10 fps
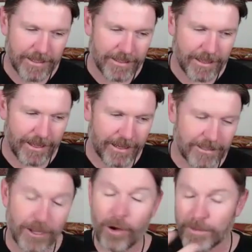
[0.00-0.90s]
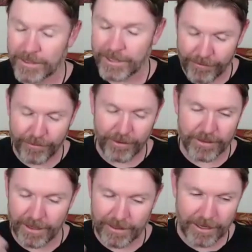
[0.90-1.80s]
because I was going for
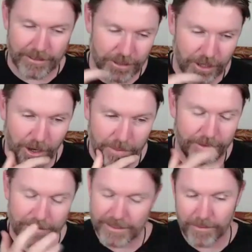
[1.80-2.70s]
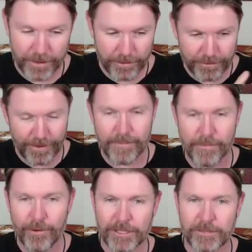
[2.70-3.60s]
a job, and there was someone who was far
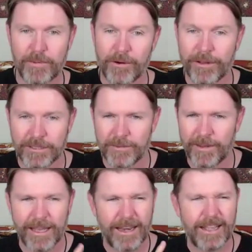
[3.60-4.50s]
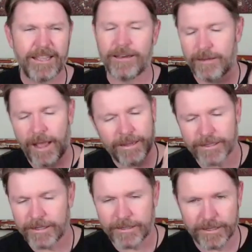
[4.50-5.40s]
more experienced than me. He had
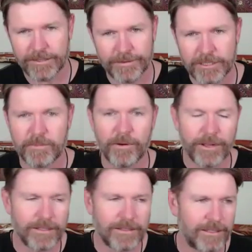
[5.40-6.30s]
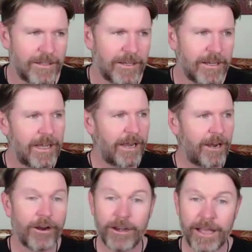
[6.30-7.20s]
18 years of experience, and
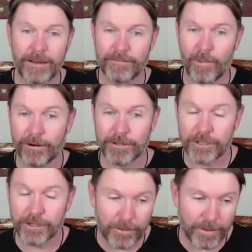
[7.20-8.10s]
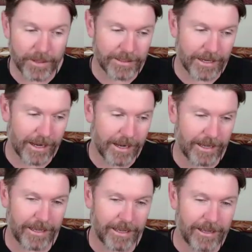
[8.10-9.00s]
I only had one or two. And
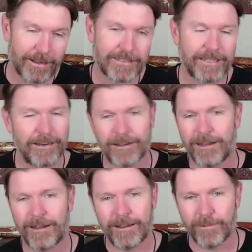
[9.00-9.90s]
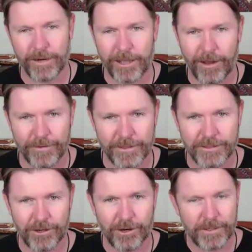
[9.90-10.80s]
I said, like, I don't want to go for this
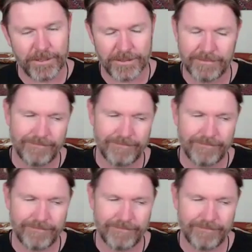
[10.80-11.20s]
job because